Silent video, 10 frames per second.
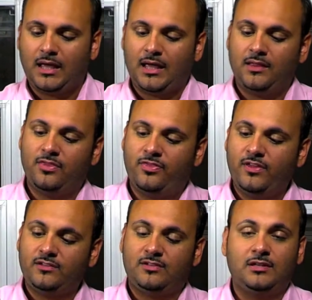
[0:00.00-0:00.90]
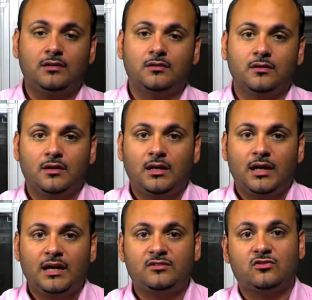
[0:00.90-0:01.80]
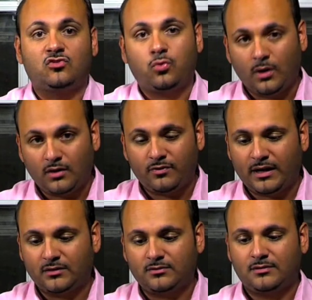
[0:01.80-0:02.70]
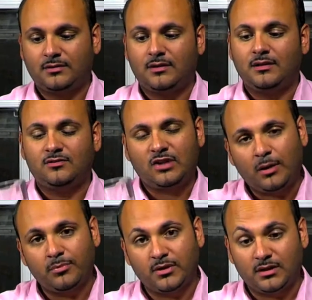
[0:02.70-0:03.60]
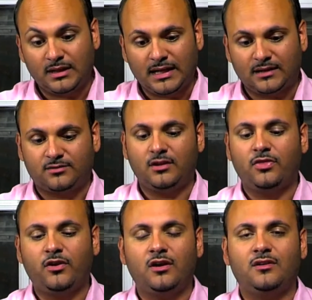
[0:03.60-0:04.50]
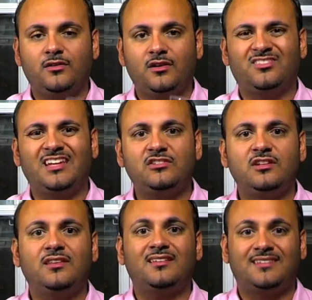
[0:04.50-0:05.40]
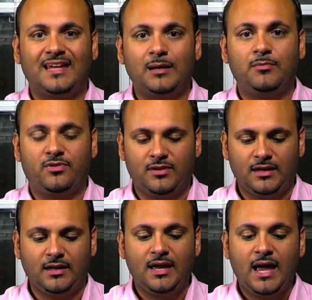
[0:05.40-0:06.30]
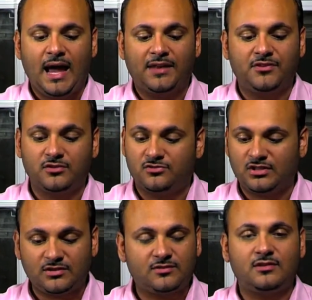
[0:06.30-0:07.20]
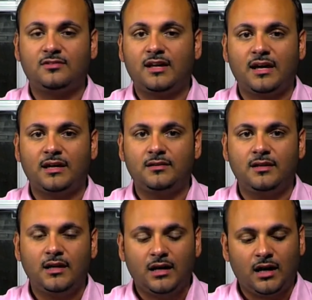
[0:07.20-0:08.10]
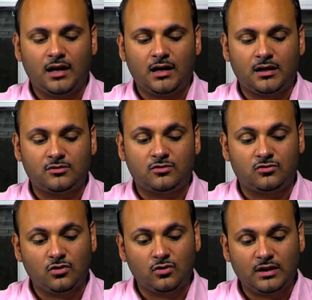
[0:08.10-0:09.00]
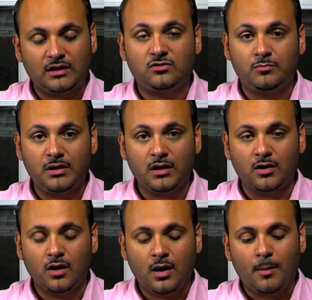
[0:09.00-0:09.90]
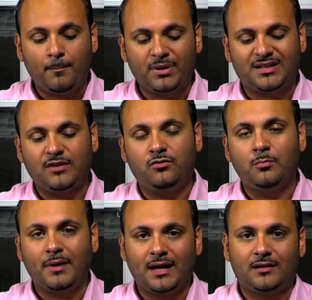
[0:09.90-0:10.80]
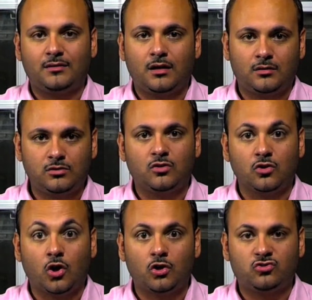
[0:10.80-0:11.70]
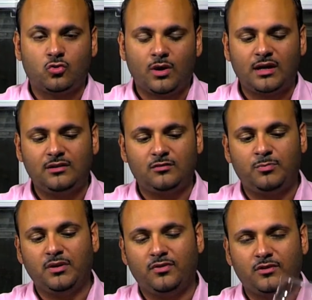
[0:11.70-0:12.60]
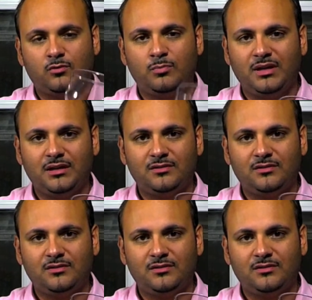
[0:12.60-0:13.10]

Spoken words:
and this here is a 12-ounce tumbler glass. They're essentially the same thing, and they're just designed to showcase your beer, but give you large quantities of beer. This one being a